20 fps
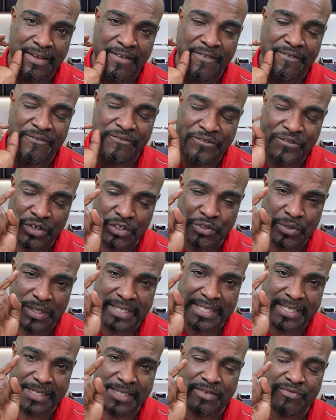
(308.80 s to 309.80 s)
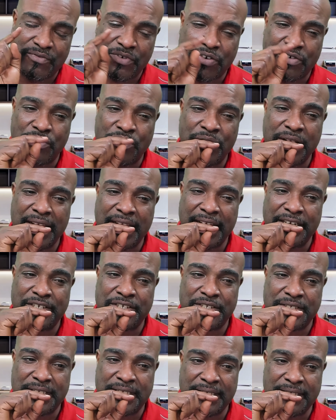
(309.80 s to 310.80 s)
Virtual assistant recruiting
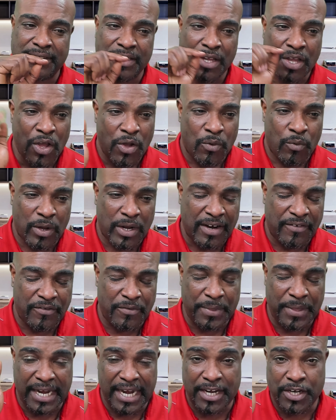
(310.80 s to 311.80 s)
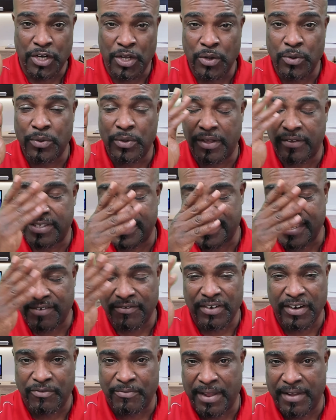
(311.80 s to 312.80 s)
agencies. One of them that I know of several
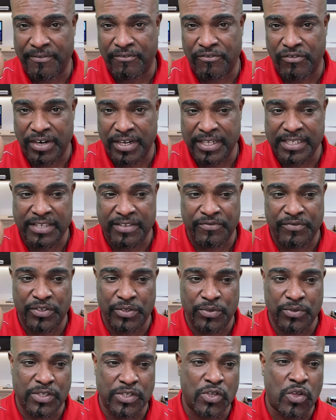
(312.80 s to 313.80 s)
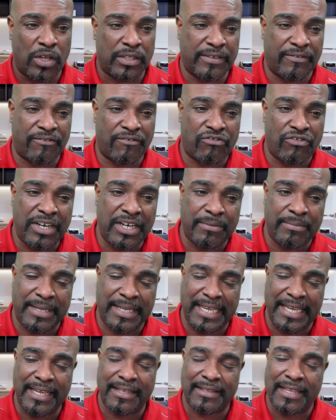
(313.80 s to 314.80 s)
of my friends have used is called the
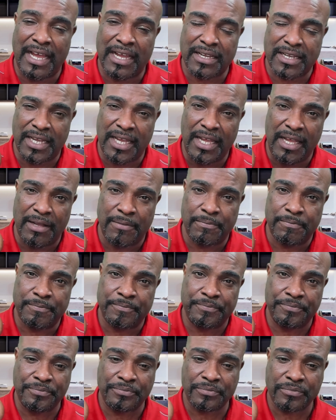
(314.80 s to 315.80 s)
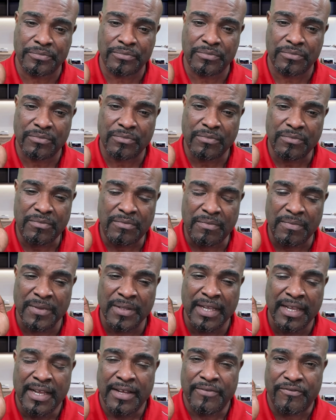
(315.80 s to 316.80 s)
FreedomGeekcom.
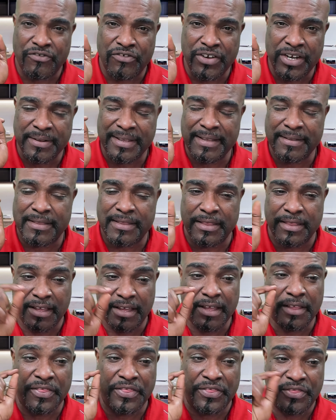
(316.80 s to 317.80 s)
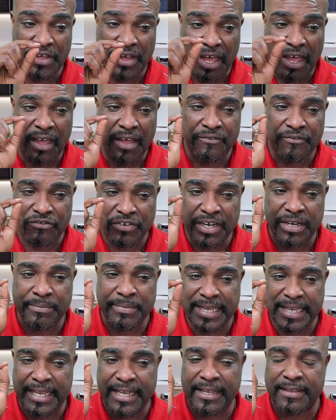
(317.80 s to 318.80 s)
The
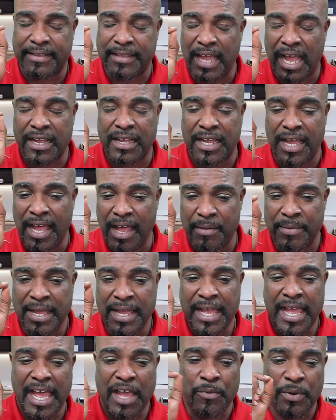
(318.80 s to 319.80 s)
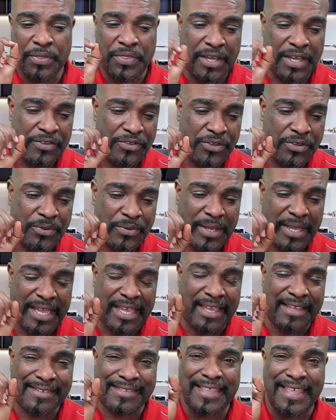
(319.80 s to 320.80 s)
FreedomGeek.com. And what they do
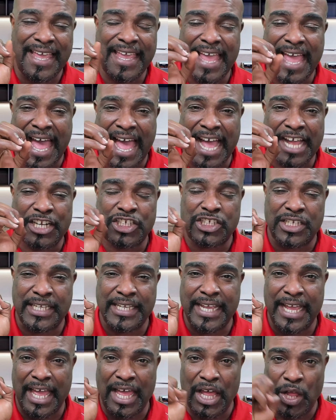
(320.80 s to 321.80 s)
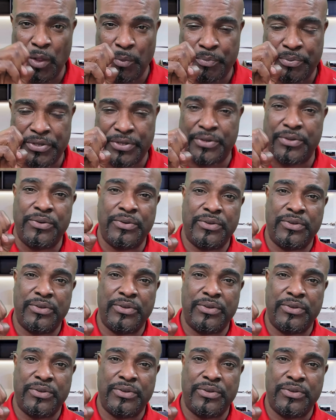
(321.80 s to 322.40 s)
is they actually help you